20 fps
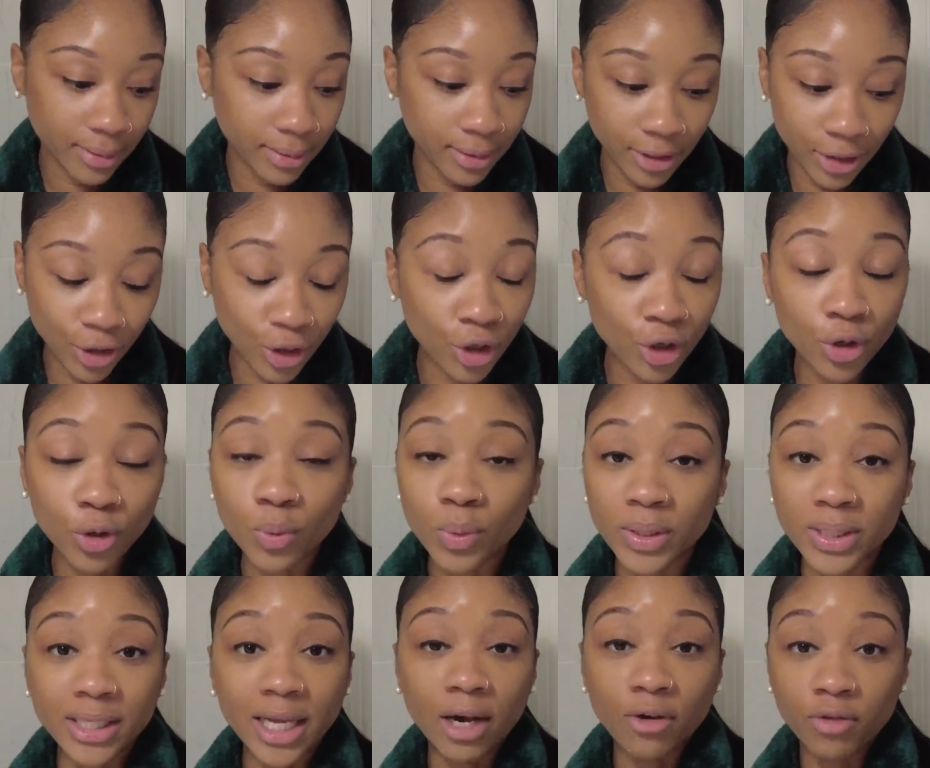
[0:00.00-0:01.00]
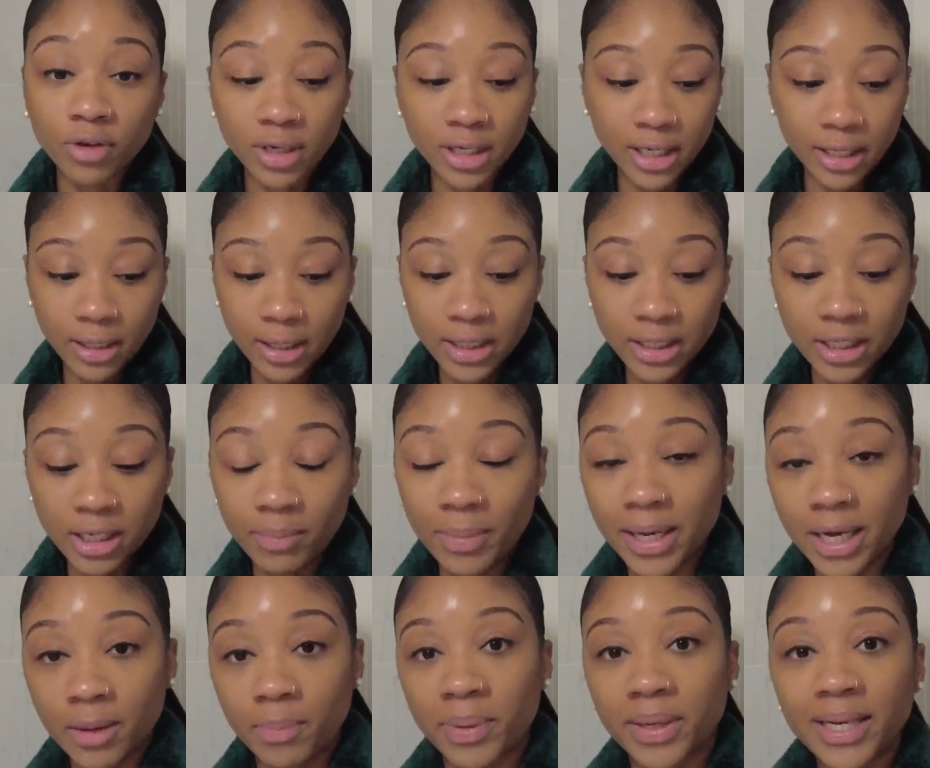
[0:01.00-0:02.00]
the girl was not really into
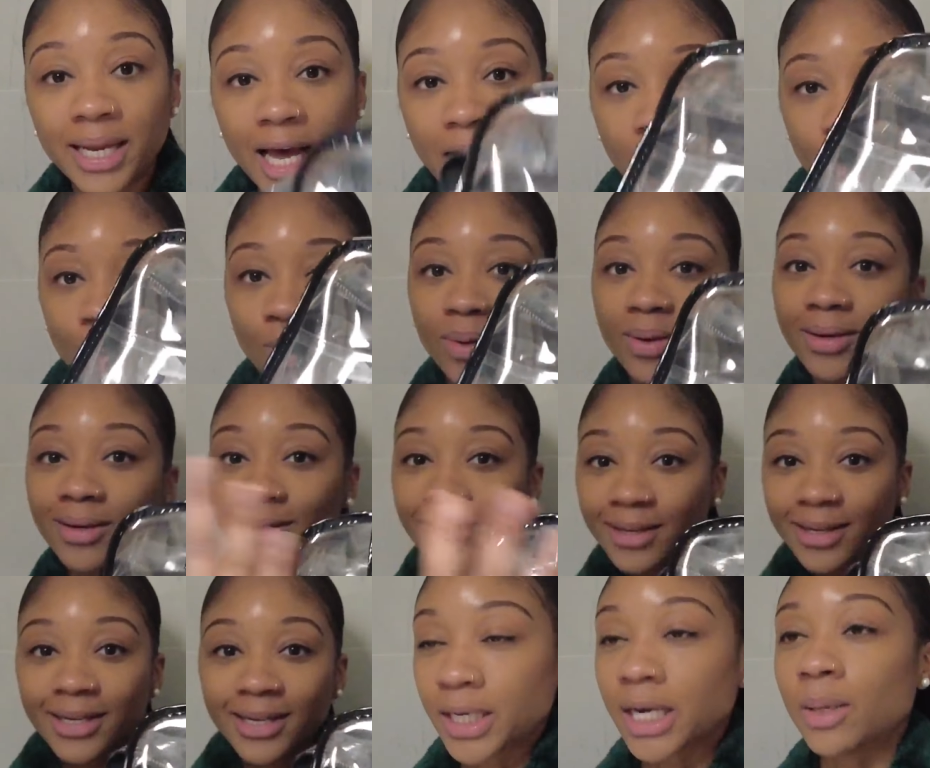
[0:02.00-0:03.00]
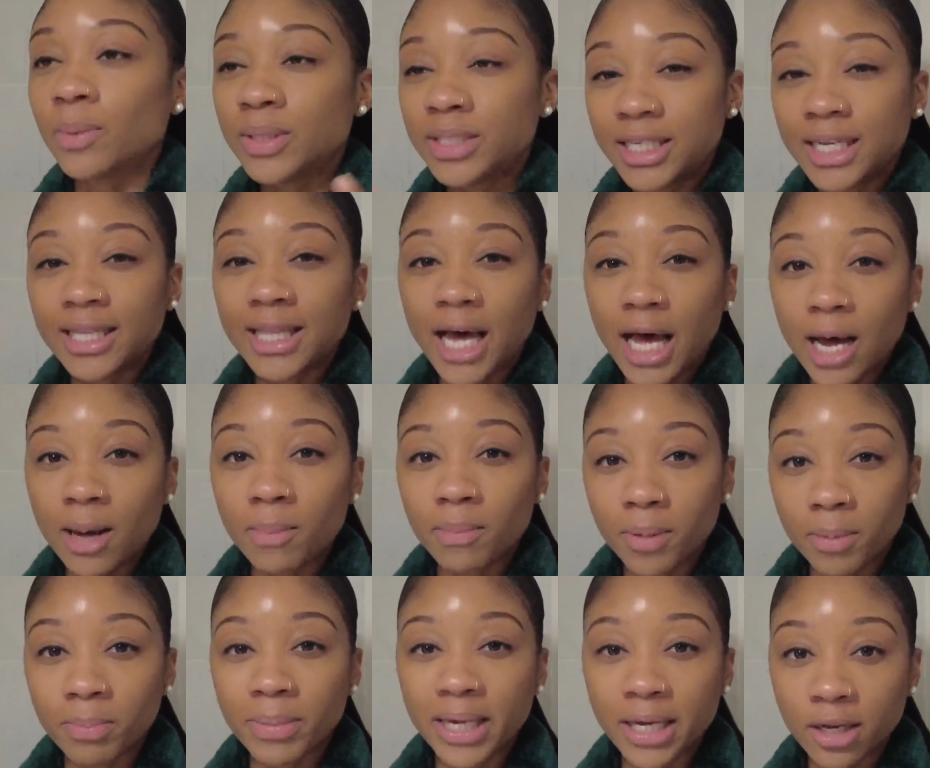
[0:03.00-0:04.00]
makeup. But now, I would say that I'm
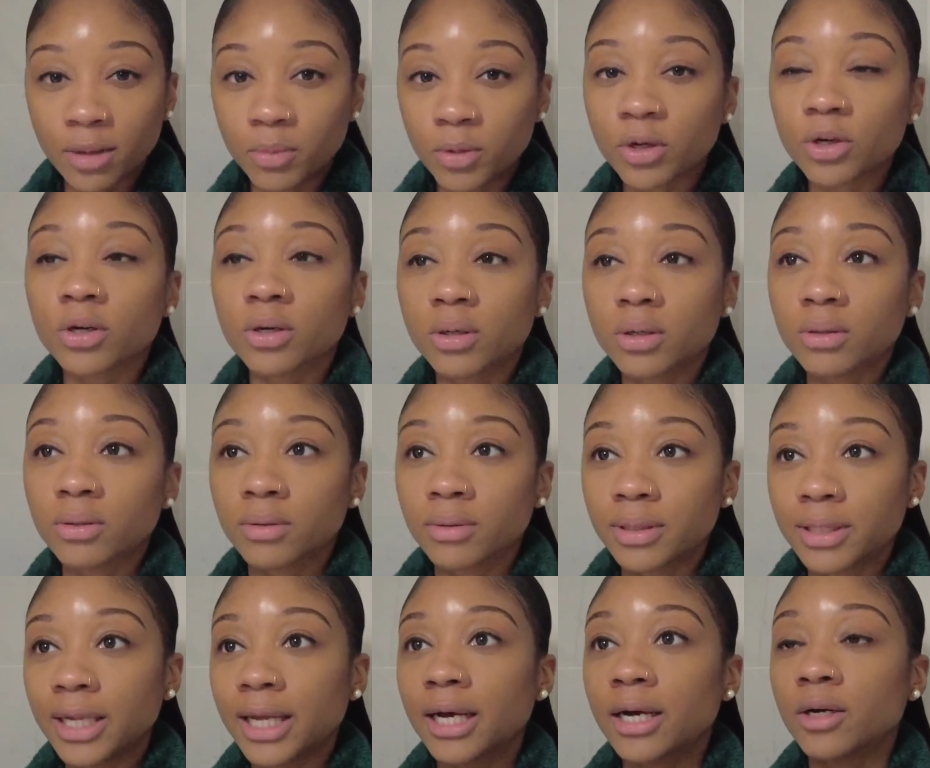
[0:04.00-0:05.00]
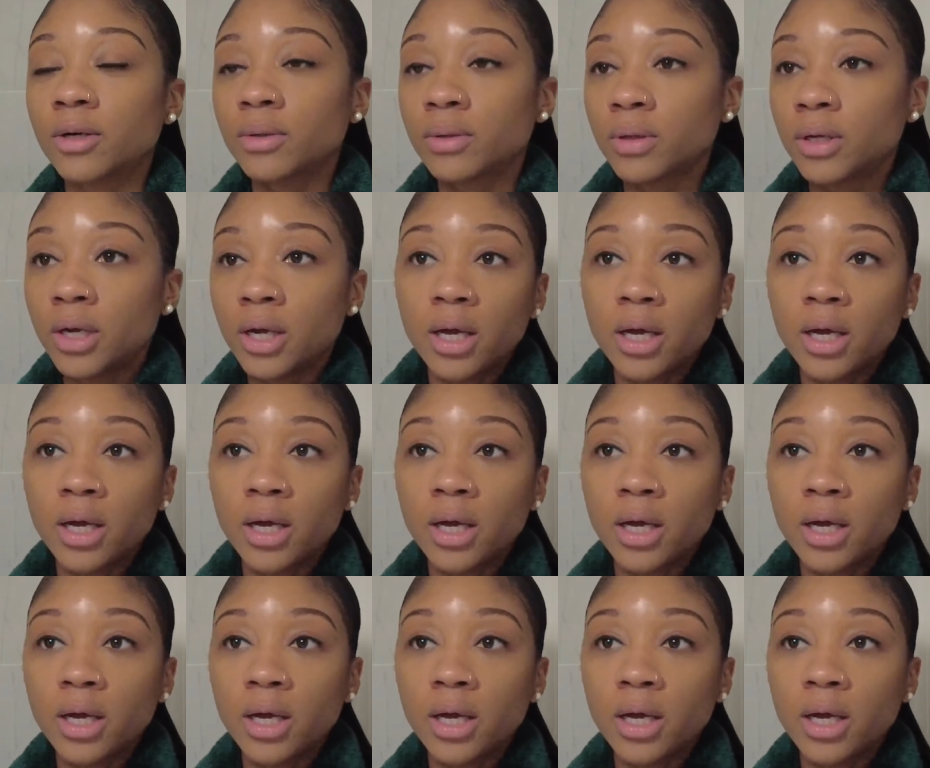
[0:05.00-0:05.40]
a makeup girl now.